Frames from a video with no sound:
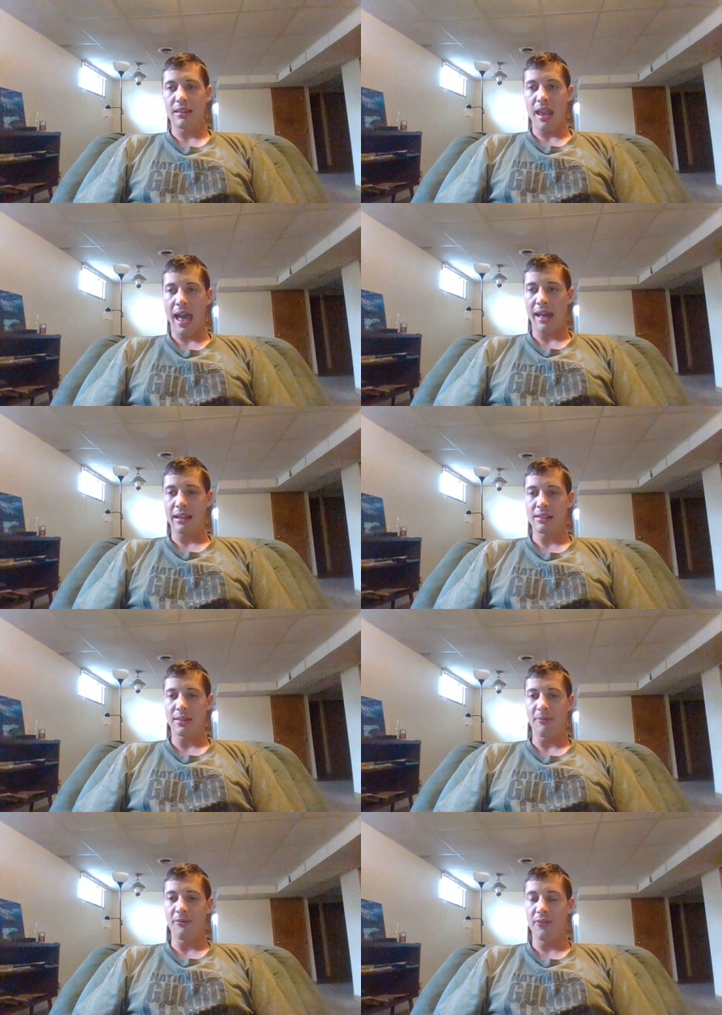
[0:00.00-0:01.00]
had
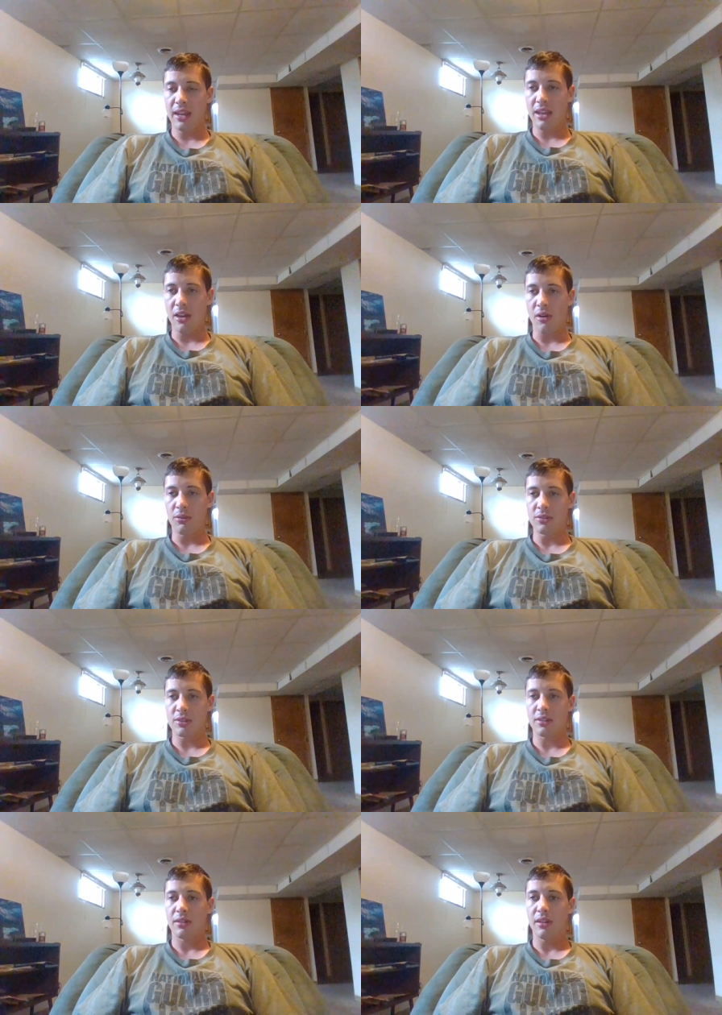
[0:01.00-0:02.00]
some
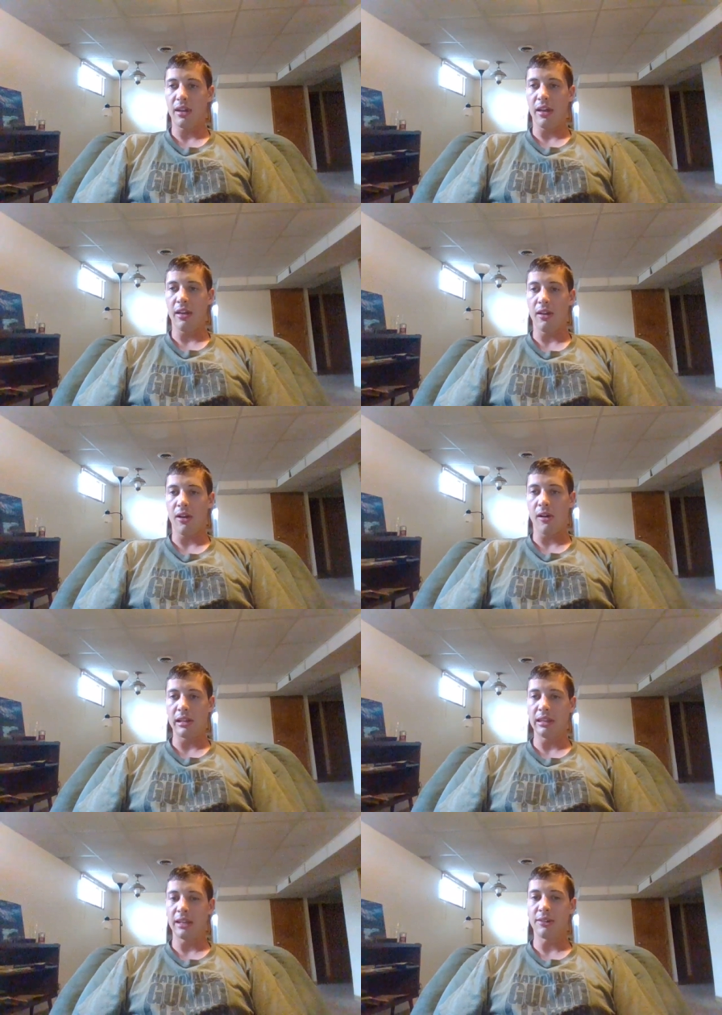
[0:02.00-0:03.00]
videos
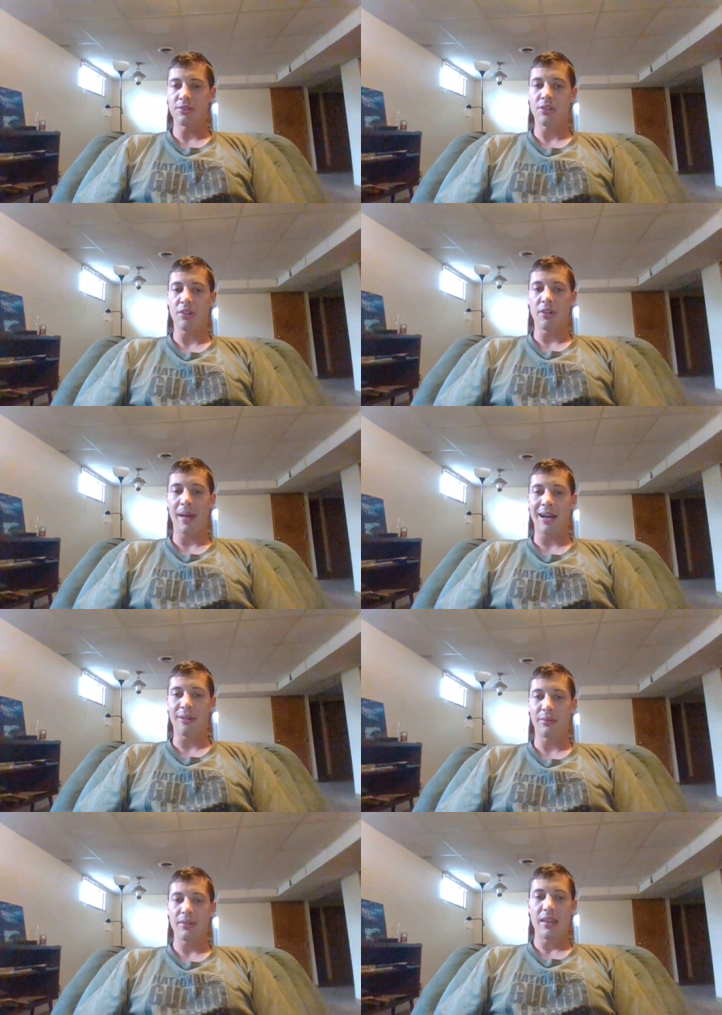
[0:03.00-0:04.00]
on literature
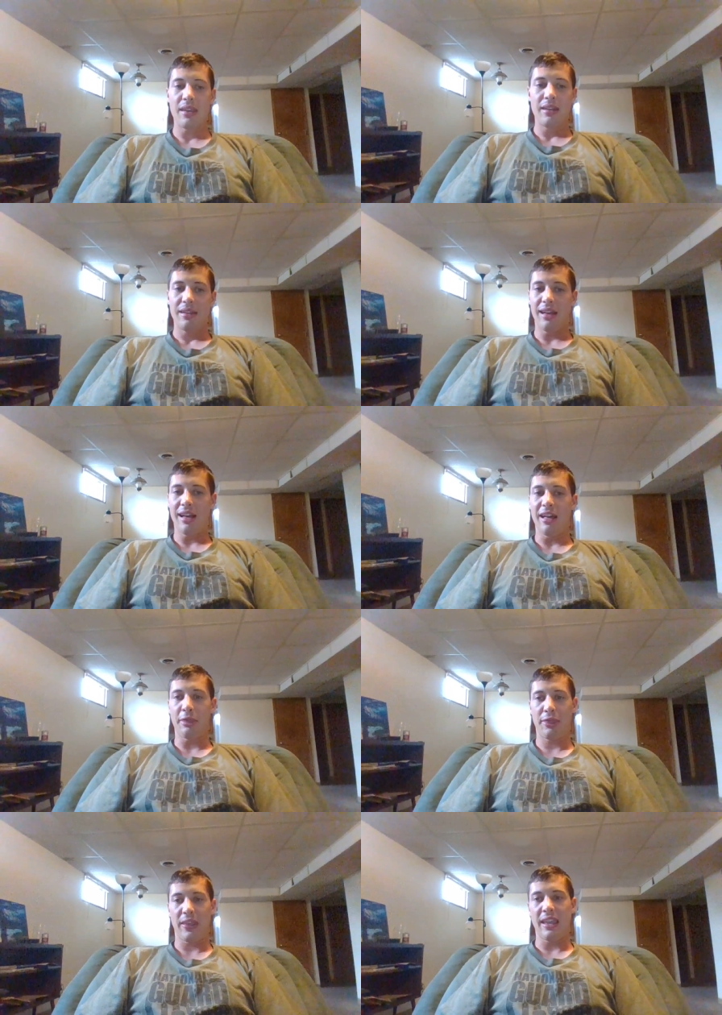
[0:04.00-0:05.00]
about
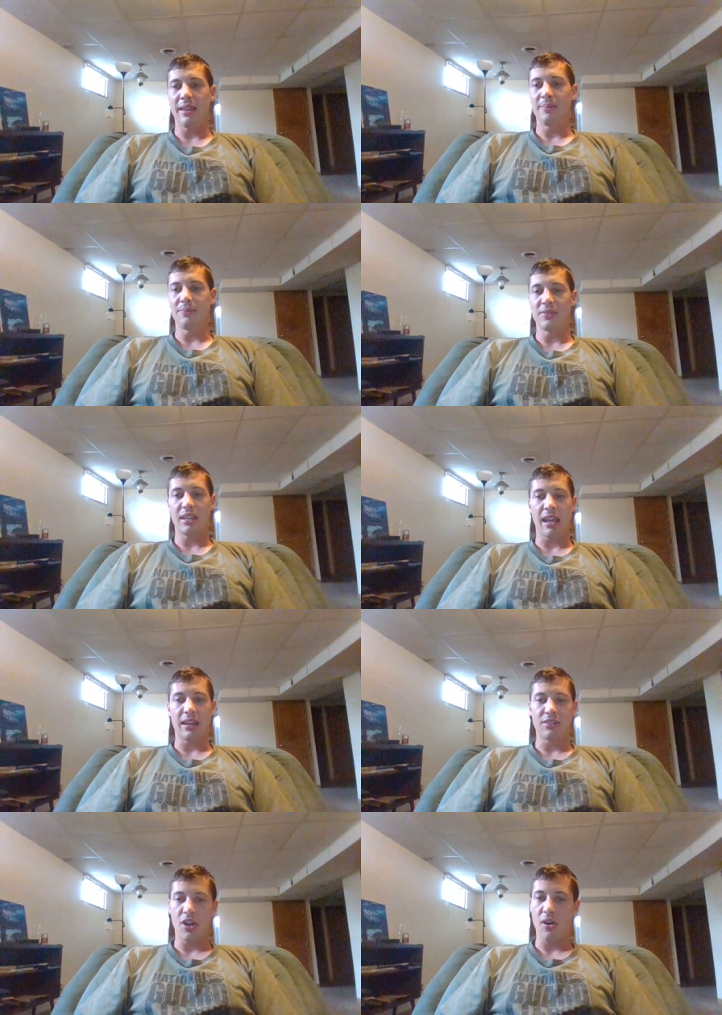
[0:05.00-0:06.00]
themes
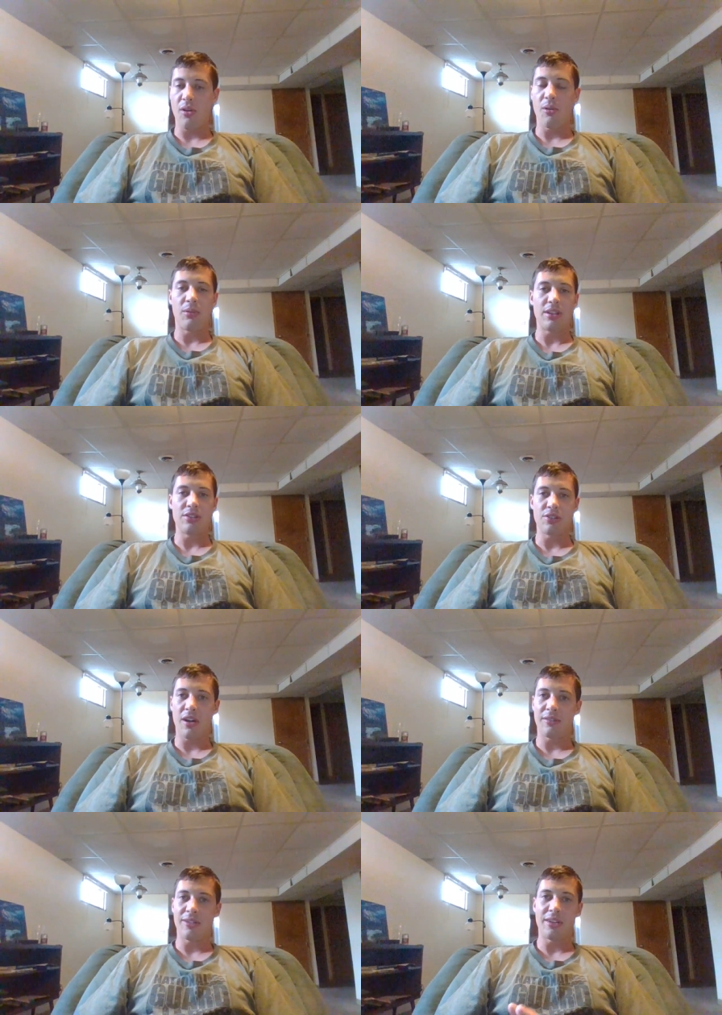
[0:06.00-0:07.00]
and tone and
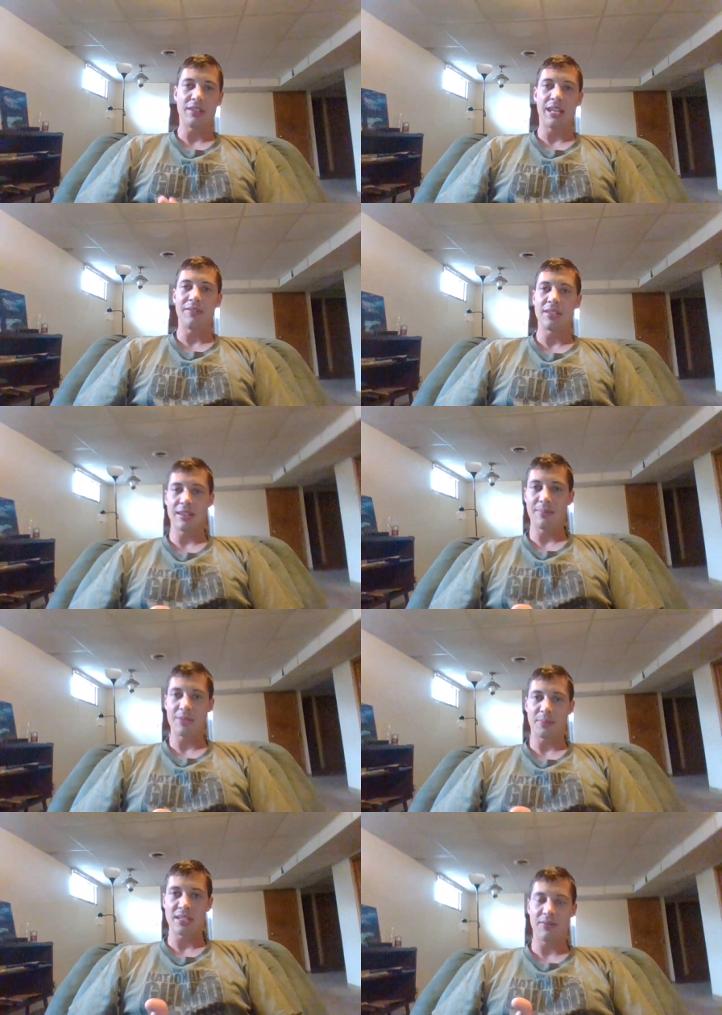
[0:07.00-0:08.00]
genres and even some
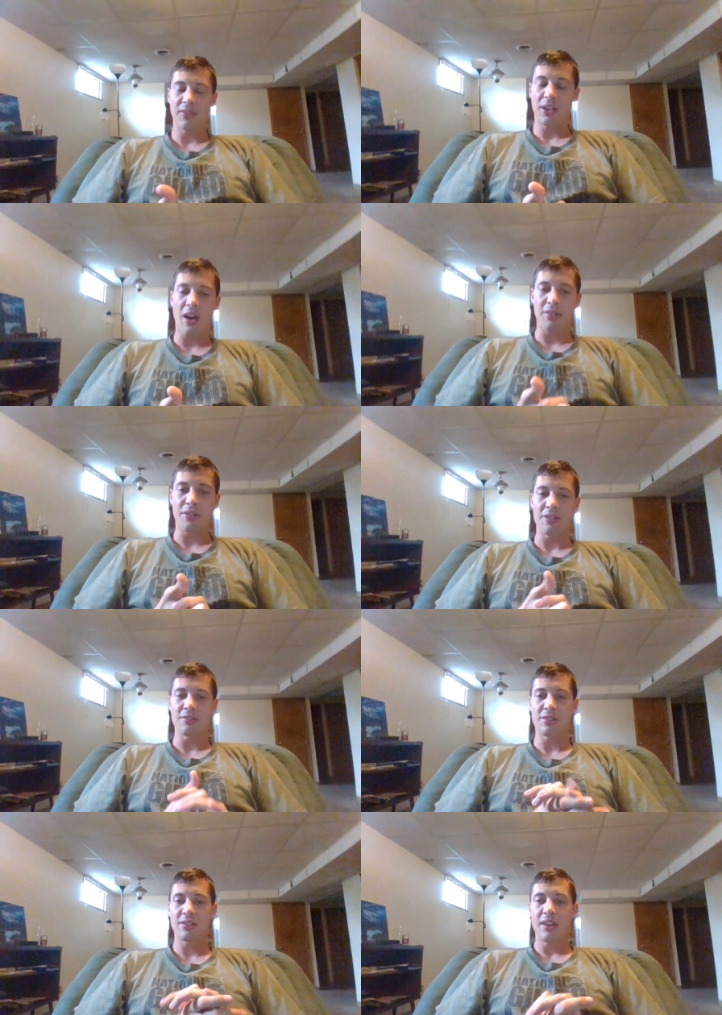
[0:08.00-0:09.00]
specific
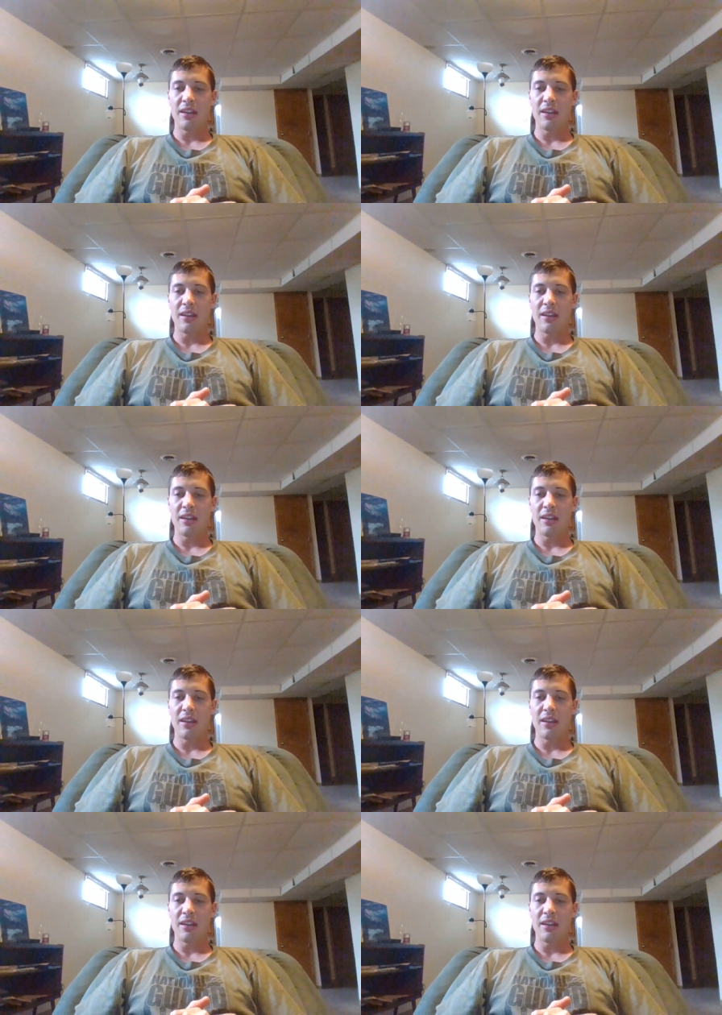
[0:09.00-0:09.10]
authors.